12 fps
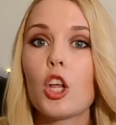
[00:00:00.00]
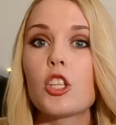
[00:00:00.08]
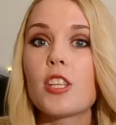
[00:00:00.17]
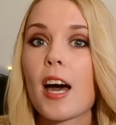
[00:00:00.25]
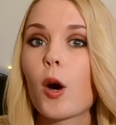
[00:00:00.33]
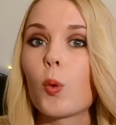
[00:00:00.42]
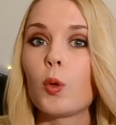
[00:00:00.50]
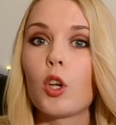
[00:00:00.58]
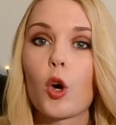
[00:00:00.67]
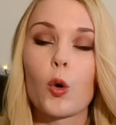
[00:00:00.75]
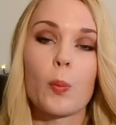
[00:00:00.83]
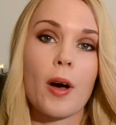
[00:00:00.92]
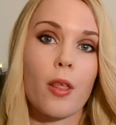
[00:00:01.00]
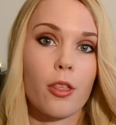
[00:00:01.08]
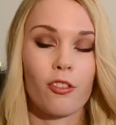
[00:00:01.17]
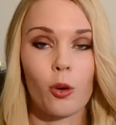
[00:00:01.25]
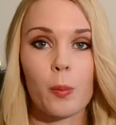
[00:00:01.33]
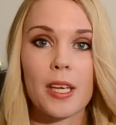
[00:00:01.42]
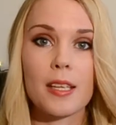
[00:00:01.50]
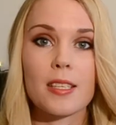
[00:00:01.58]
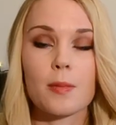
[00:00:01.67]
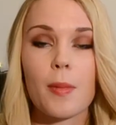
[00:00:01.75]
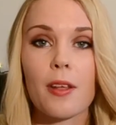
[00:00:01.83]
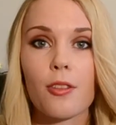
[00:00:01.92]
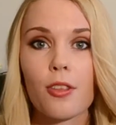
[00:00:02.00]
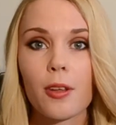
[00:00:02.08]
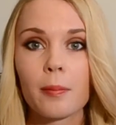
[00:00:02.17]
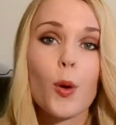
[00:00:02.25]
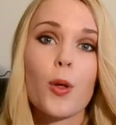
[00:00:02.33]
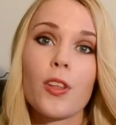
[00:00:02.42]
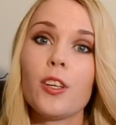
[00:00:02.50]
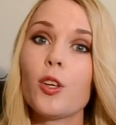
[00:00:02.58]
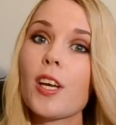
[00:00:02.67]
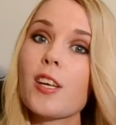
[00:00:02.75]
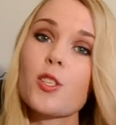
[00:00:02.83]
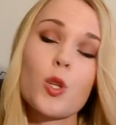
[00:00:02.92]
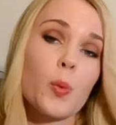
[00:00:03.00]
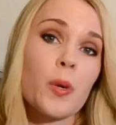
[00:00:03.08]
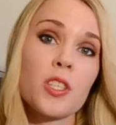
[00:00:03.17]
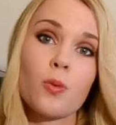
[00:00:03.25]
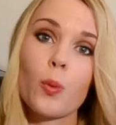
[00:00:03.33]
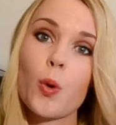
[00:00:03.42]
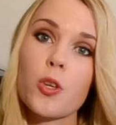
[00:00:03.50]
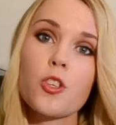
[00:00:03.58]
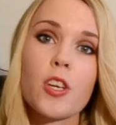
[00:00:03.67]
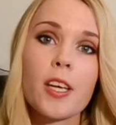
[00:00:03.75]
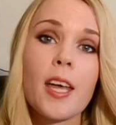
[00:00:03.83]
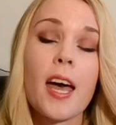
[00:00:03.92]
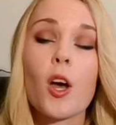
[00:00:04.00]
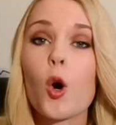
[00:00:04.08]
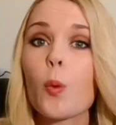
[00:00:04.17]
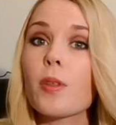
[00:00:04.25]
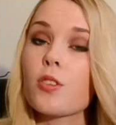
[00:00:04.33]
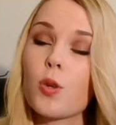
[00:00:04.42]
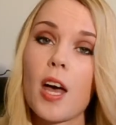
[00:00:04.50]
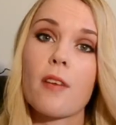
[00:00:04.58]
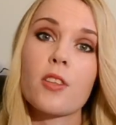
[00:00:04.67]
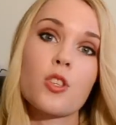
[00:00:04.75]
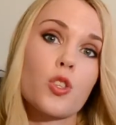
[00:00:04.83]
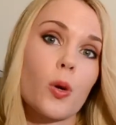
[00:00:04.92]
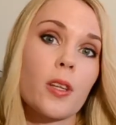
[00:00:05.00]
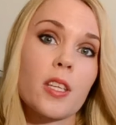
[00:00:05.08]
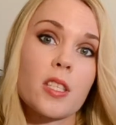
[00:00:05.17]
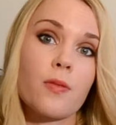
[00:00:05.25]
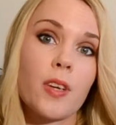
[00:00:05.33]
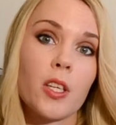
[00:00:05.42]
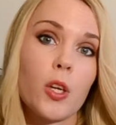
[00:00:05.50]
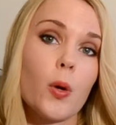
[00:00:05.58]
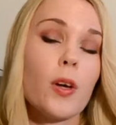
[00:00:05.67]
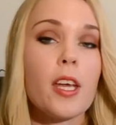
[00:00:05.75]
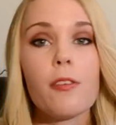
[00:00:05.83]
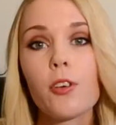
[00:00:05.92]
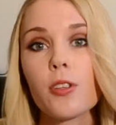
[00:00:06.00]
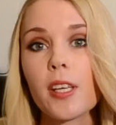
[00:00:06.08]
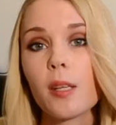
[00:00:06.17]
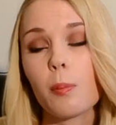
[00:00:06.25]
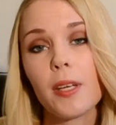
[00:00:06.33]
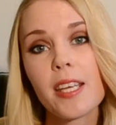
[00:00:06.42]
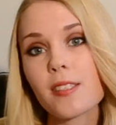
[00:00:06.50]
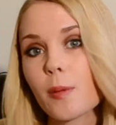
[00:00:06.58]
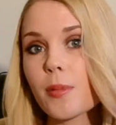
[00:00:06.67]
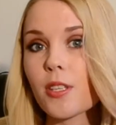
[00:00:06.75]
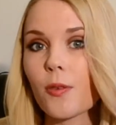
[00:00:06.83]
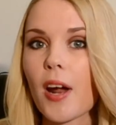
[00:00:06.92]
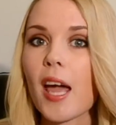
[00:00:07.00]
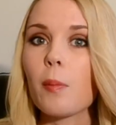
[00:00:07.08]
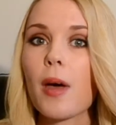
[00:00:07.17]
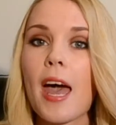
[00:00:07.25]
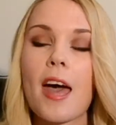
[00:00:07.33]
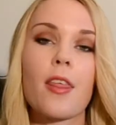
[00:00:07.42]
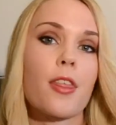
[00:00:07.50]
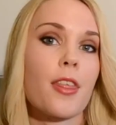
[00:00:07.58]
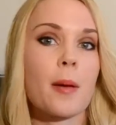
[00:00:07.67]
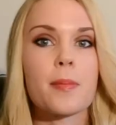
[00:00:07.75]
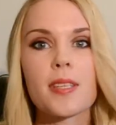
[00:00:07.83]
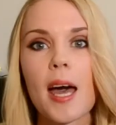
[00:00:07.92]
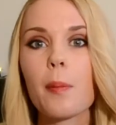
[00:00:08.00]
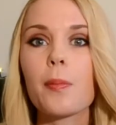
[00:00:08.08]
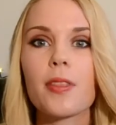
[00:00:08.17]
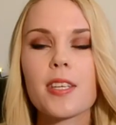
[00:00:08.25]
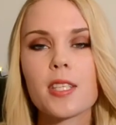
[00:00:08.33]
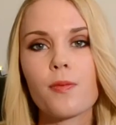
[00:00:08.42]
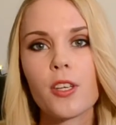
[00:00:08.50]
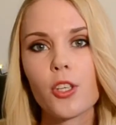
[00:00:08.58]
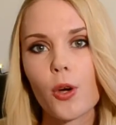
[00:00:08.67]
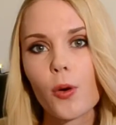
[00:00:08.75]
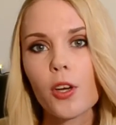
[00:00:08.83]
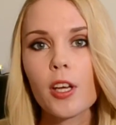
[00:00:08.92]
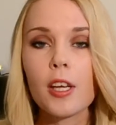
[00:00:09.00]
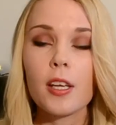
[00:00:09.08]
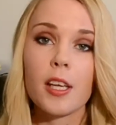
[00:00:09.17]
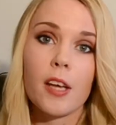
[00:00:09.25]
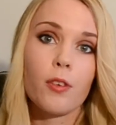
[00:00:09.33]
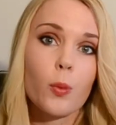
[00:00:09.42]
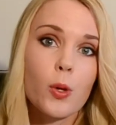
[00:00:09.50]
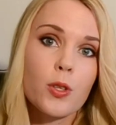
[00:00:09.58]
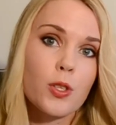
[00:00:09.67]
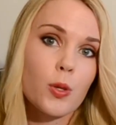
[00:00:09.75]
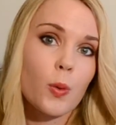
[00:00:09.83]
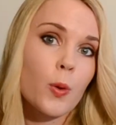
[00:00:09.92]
down low month for me this month. Thank you guys so much for watching. I hope that you have enjoyed this video. If you did, please subscribe and thumbs up this video. If you want to,